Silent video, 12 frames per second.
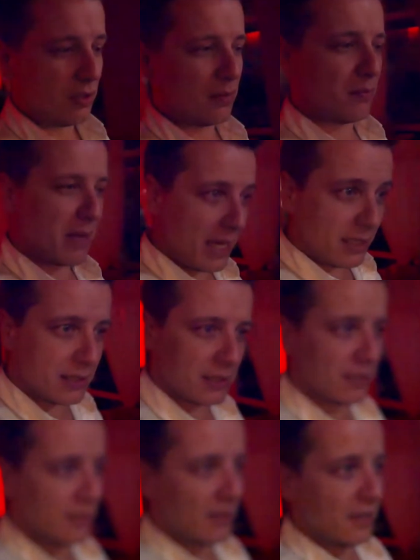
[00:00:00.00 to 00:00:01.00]
makes,
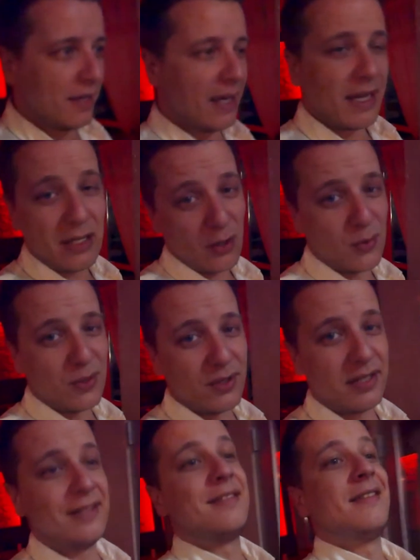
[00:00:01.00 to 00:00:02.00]
and the owner
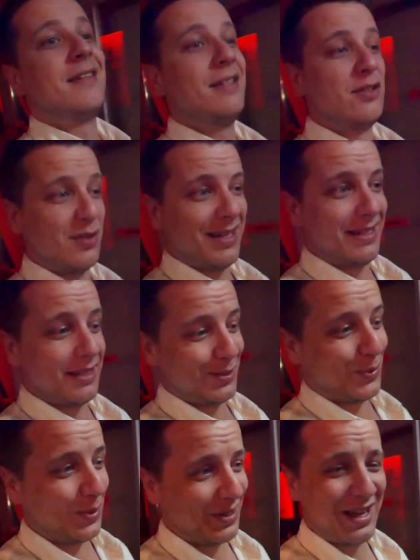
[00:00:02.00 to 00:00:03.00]
is great
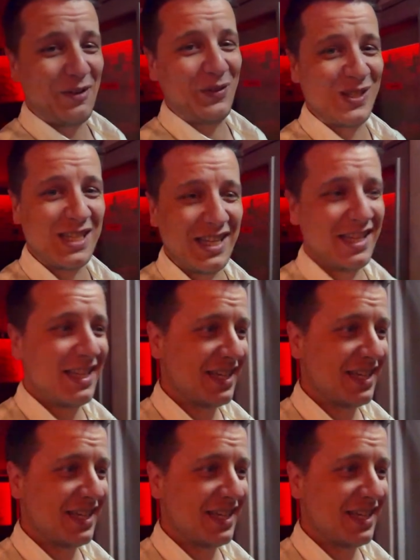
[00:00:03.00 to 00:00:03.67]
as well, I have to say.